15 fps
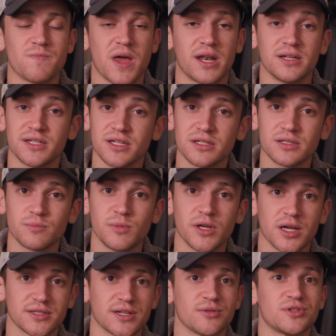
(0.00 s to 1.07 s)
and it didn't
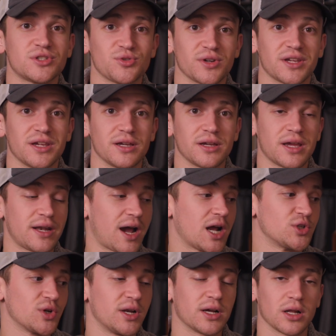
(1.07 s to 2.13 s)
because I was drinking and
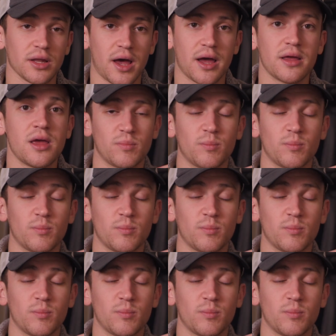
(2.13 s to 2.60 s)
hydrating a lot.